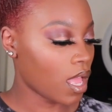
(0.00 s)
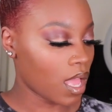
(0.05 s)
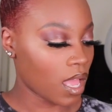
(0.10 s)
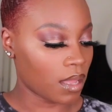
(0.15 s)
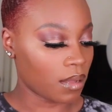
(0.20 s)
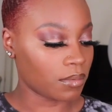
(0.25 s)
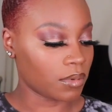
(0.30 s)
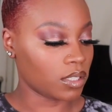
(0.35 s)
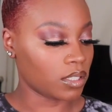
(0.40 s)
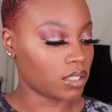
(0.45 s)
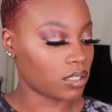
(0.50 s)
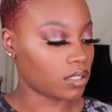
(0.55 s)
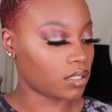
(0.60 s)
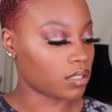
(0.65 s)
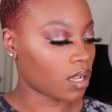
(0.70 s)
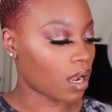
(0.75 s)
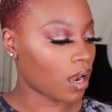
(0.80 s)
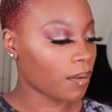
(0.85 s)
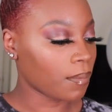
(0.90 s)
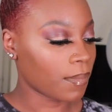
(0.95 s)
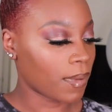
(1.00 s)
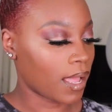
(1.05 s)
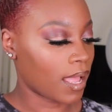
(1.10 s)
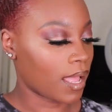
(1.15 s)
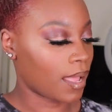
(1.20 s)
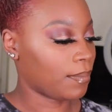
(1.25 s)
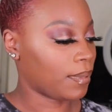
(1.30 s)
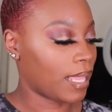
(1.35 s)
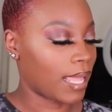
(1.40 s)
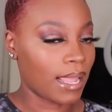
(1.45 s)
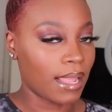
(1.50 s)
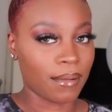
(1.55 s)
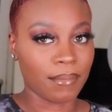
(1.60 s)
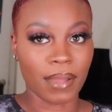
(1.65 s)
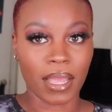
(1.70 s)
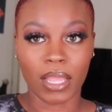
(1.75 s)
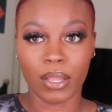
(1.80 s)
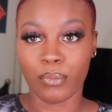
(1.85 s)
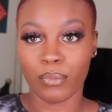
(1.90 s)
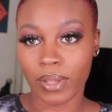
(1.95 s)
I'm gonna start by applying
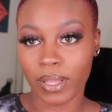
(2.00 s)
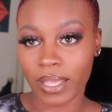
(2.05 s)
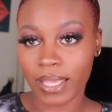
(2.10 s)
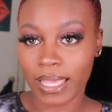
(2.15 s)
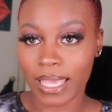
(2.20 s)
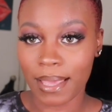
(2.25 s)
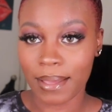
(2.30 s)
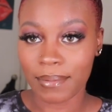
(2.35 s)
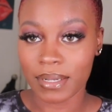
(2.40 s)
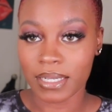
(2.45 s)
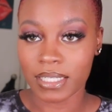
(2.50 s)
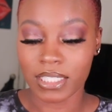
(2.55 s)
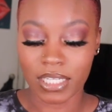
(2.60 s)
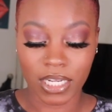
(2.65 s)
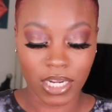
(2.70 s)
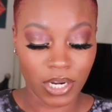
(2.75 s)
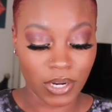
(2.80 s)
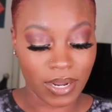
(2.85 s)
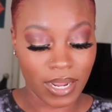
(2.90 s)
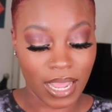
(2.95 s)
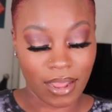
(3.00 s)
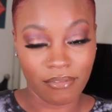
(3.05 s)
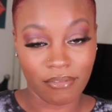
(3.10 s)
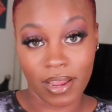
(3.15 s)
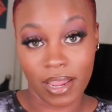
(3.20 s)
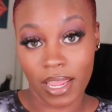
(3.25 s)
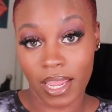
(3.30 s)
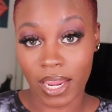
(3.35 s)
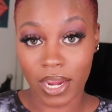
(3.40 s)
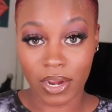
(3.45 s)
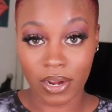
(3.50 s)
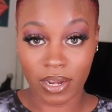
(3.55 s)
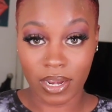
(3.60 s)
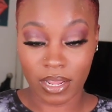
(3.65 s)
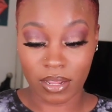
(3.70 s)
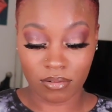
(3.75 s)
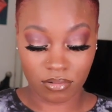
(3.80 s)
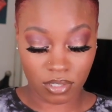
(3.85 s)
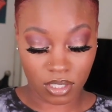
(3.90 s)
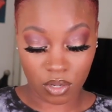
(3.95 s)
my wig cap because your girl got red hair
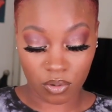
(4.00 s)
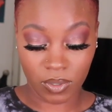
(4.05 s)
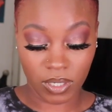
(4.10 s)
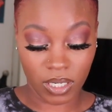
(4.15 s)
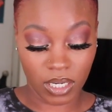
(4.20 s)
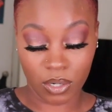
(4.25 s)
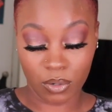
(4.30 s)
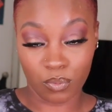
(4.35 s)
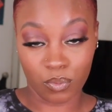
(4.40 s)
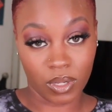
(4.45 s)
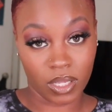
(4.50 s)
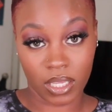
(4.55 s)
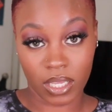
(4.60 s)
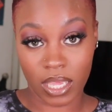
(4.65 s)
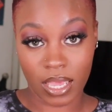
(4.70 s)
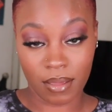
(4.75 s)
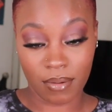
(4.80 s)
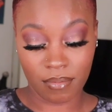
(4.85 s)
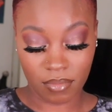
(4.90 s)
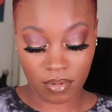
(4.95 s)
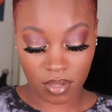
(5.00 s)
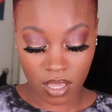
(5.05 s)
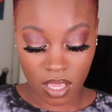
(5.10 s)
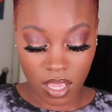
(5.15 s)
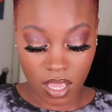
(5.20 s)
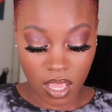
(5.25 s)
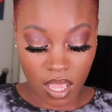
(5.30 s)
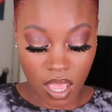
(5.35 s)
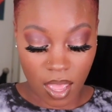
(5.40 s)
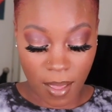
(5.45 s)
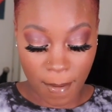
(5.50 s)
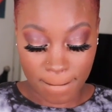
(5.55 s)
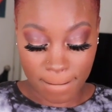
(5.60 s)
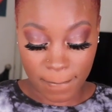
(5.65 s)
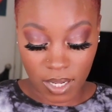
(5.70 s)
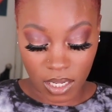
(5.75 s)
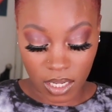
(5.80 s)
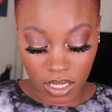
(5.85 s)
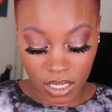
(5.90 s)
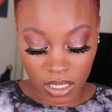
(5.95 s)
now, so we need a wig cap.
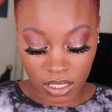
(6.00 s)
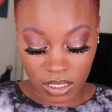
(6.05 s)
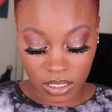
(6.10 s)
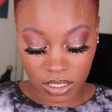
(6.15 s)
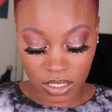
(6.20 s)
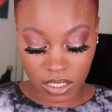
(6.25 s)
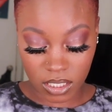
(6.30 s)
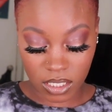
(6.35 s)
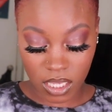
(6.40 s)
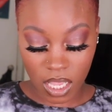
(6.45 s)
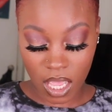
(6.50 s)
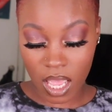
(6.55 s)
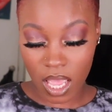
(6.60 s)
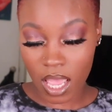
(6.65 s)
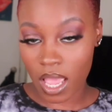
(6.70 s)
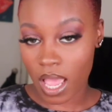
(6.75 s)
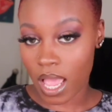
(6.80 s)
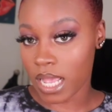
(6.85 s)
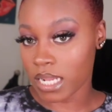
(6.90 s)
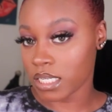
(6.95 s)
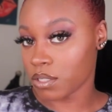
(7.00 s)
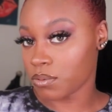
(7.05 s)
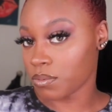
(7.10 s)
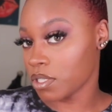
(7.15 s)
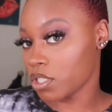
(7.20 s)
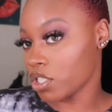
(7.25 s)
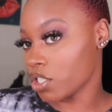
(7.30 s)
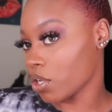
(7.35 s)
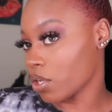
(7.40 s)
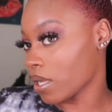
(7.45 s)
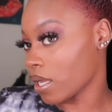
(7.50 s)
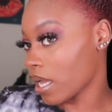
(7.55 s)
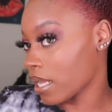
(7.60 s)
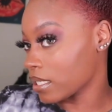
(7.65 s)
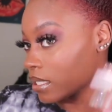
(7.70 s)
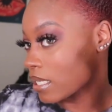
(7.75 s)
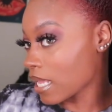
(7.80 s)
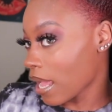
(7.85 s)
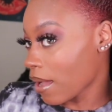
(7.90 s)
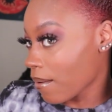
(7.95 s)
But I just want to show you
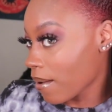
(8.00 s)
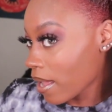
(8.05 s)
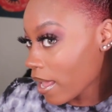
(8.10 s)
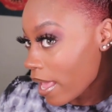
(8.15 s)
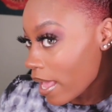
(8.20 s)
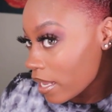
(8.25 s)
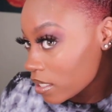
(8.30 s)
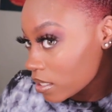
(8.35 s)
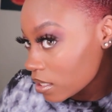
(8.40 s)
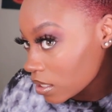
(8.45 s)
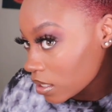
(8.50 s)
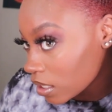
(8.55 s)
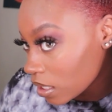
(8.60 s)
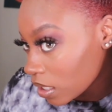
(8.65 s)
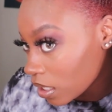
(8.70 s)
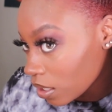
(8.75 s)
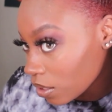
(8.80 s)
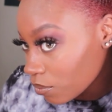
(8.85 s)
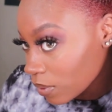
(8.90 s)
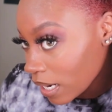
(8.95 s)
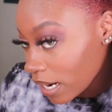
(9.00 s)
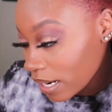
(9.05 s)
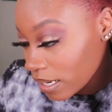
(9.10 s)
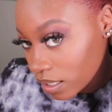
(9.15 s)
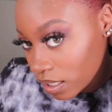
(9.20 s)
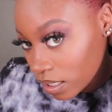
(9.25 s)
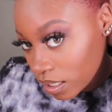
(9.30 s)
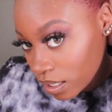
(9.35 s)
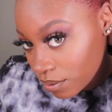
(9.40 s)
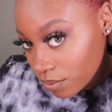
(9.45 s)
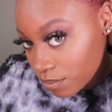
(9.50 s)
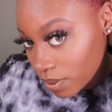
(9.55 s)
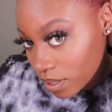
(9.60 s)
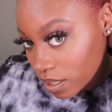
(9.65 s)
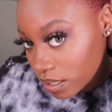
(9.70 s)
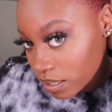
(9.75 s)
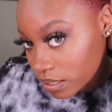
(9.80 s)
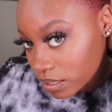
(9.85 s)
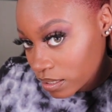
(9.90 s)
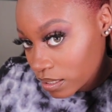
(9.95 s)
guys how what I did
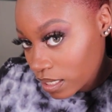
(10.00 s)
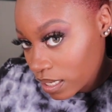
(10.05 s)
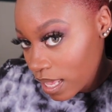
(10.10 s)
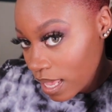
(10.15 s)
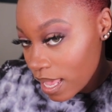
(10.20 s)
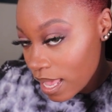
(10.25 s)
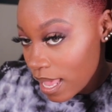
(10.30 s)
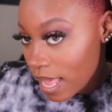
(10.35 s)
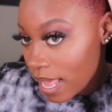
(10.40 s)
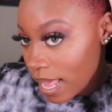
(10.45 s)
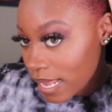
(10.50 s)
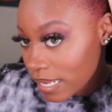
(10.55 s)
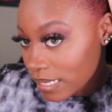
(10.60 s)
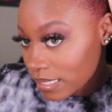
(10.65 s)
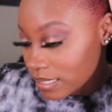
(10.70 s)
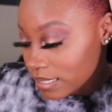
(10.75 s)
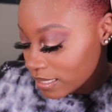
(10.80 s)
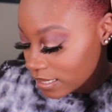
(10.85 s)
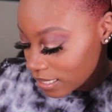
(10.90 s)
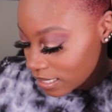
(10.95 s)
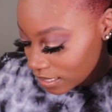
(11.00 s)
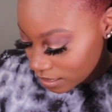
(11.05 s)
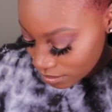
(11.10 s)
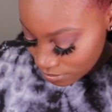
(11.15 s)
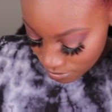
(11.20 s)
was I slicked